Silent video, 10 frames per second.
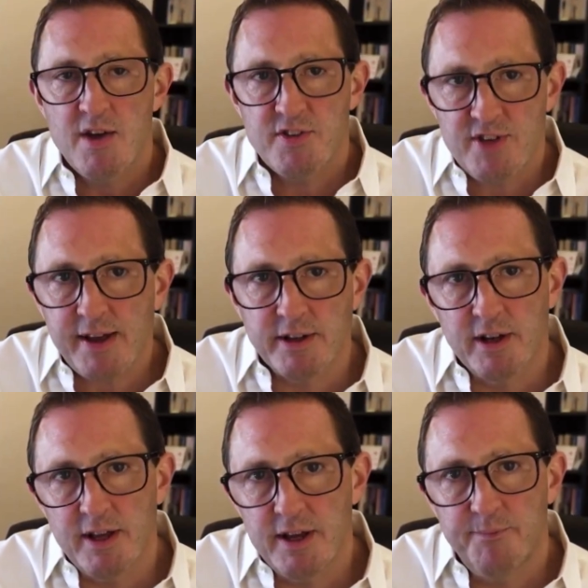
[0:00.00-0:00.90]

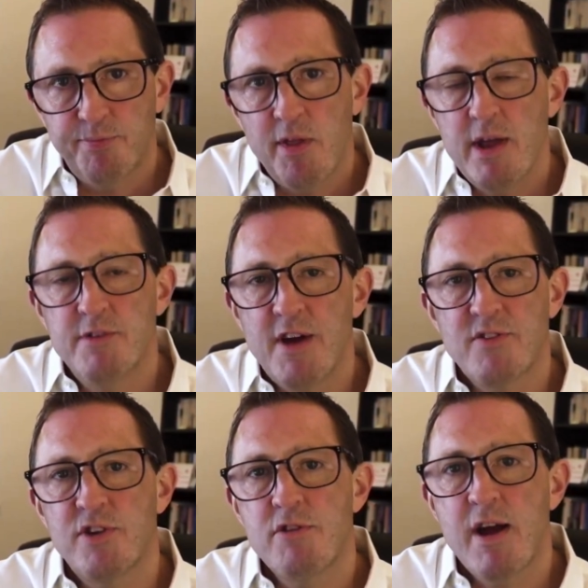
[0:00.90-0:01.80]
Secondly,
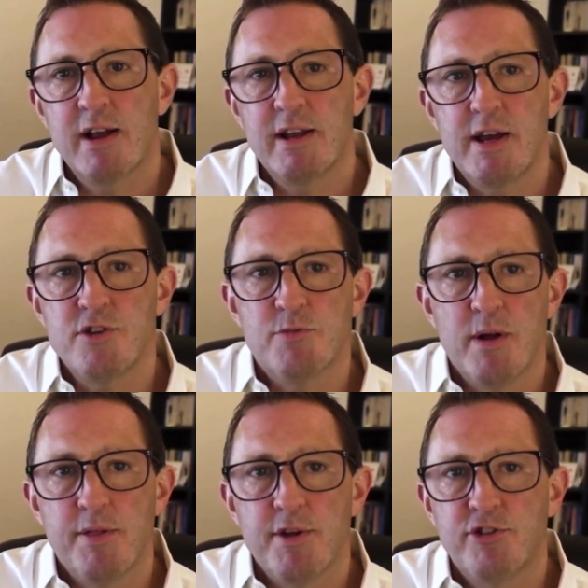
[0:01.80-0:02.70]
investing regularly each
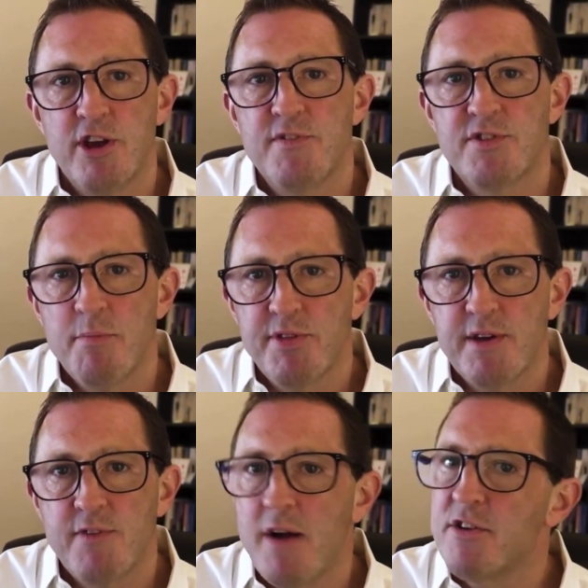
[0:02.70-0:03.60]
month achieves
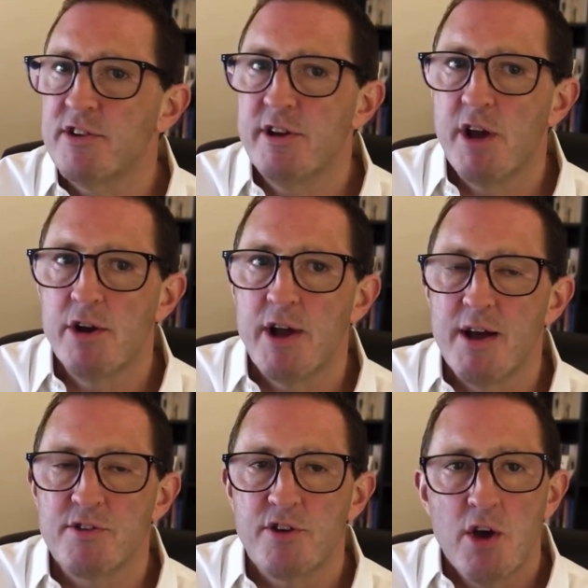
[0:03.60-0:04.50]
something variously known as